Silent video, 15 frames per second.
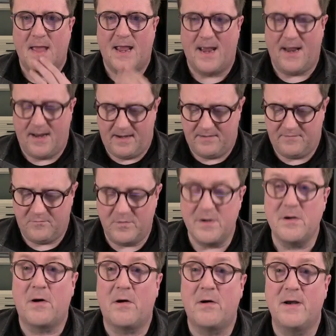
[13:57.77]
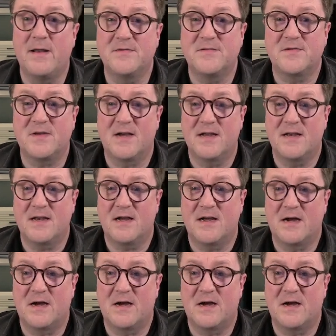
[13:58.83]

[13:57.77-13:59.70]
And we are inside